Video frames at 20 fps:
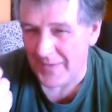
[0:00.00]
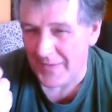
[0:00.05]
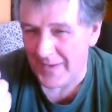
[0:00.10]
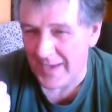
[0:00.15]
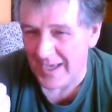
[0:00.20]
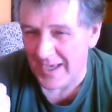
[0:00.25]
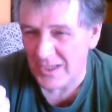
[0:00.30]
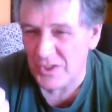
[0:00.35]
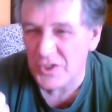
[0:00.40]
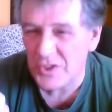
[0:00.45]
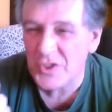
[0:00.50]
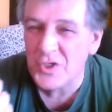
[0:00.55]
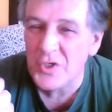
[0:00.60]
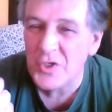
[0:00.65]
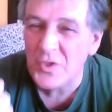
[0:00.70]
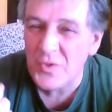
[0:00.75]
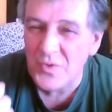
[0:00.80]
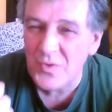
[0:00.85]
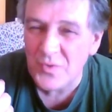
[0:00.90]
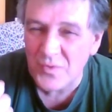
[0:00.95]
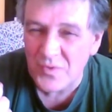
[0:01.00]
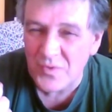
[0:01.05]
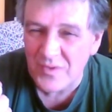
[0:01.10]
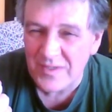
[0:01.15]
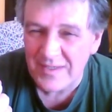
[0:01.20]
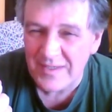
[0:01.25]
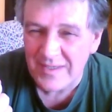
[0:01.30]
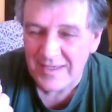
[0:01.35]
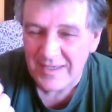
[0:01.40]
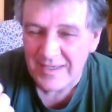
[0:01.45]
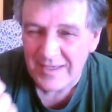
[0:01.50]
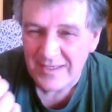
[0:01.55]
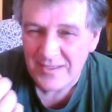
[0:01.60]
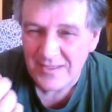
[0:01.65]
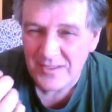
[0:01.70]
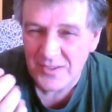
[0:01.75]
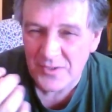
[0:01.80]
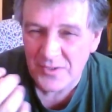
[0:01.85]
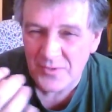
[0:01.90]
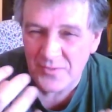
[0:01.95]
attuned
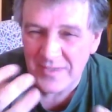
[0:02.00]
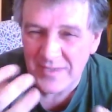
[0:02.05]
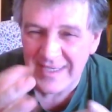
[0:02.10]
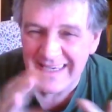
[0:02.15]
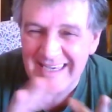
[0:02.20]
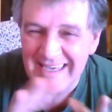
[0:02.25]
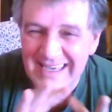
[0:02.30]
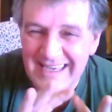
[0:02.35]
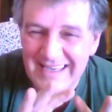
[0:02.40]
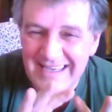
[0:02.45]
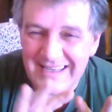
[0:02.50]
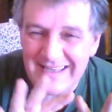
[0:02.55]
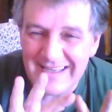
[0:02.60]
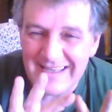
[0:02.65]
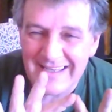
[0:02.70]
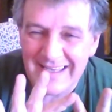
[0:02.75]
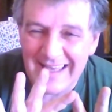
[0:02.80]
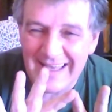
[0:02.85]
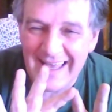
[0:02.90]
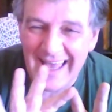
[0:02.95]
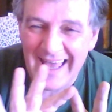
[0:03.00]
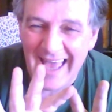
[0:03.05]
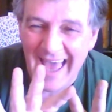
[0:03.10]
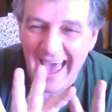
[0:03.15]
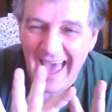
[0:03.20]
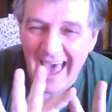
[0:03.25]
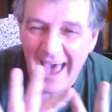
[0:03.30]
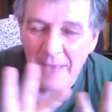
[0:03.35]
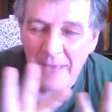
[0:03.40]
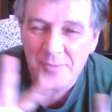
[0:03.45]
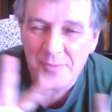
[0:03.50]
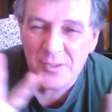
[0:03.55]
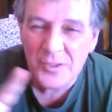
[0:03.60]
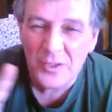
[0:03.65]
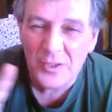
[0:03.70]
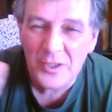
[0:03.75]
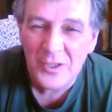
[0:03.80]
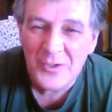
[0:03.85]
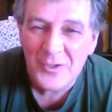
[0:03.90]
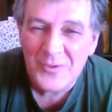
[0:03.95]
to the
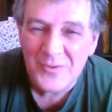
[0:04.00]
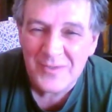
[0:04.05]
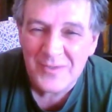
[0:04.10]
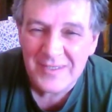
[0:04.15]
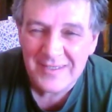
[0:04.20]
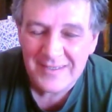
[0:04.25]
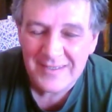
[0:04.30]
absolute,